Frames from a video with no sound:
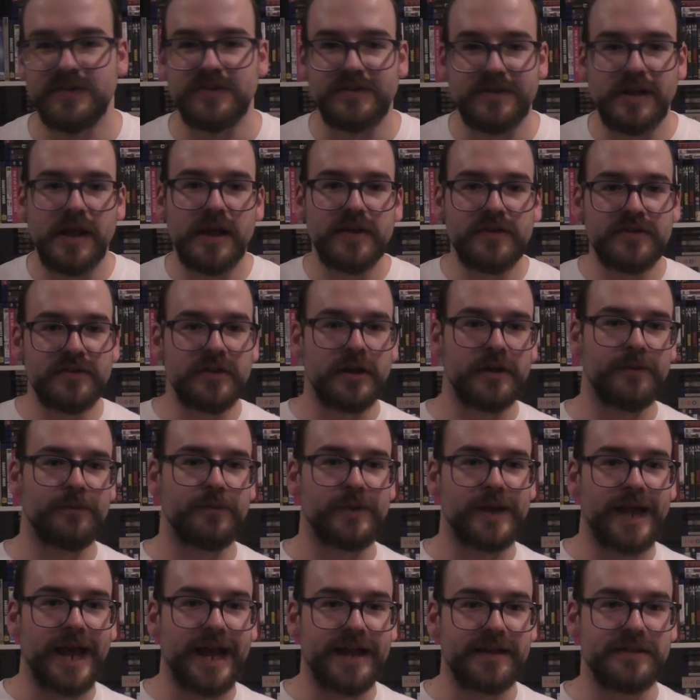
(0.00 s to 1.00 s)
Because last time
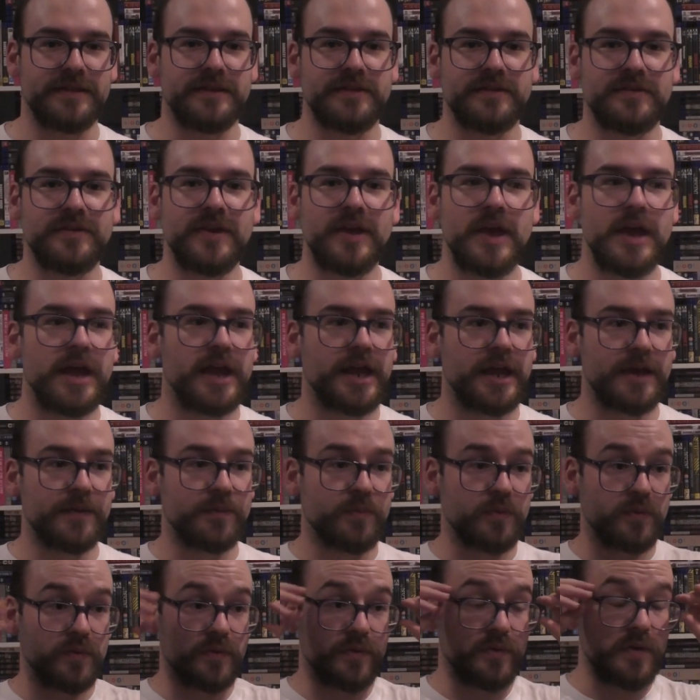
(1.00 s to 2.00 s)
we had this,
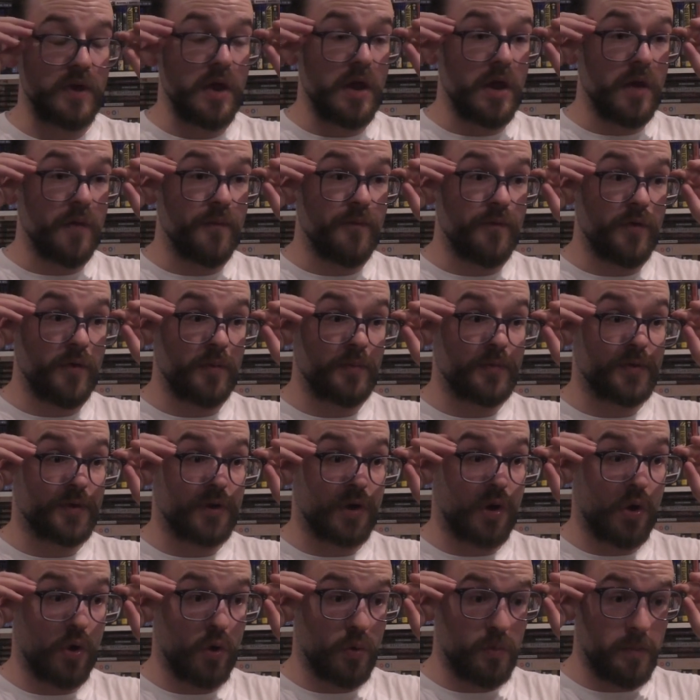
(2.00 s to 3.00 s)
it was Films at
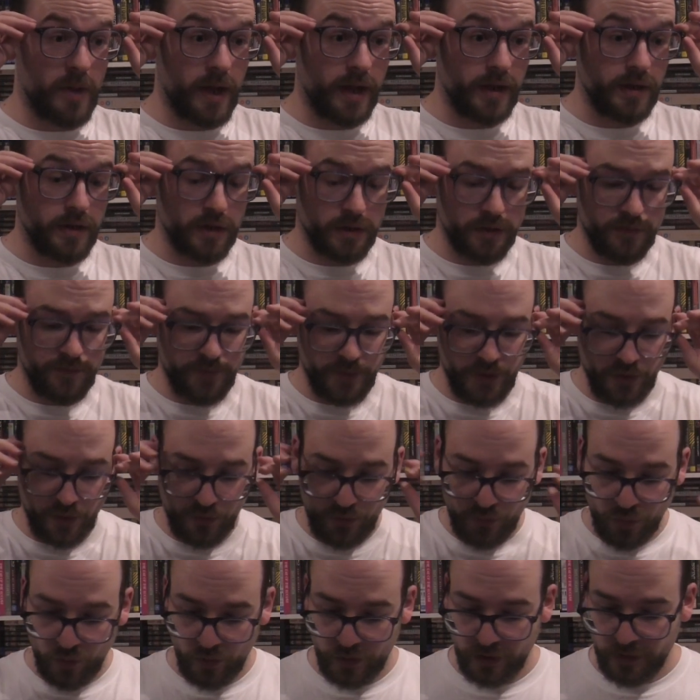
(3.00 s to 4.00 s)
Home had done a
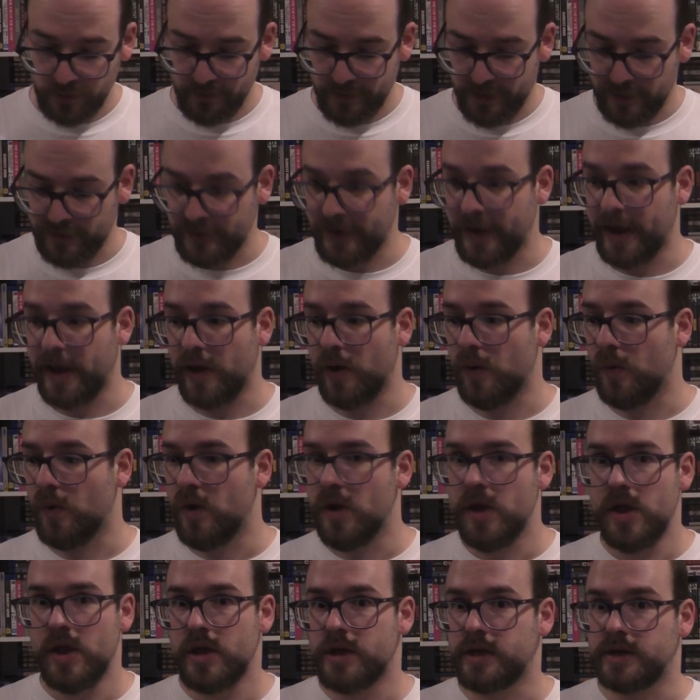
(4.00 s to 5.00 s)
video talking about how
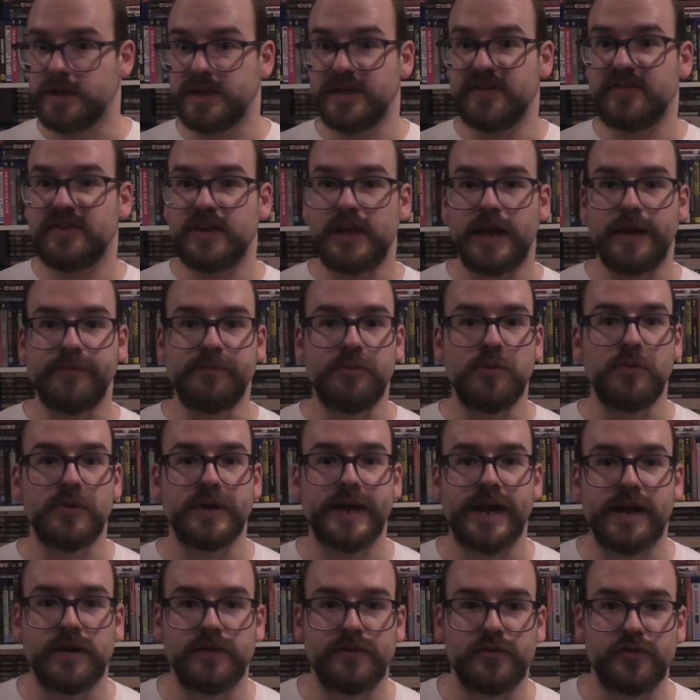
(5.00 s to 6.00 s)
Disney had
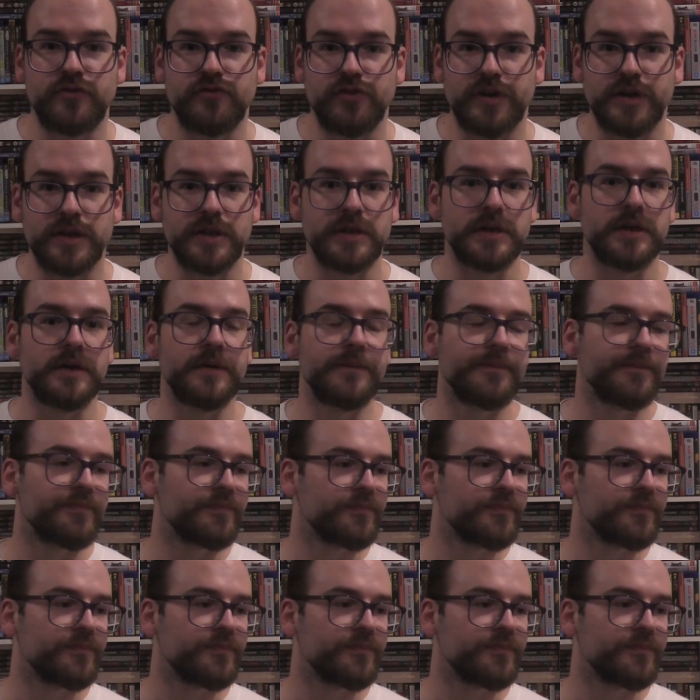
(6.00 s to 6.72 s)
pulled out of Australia.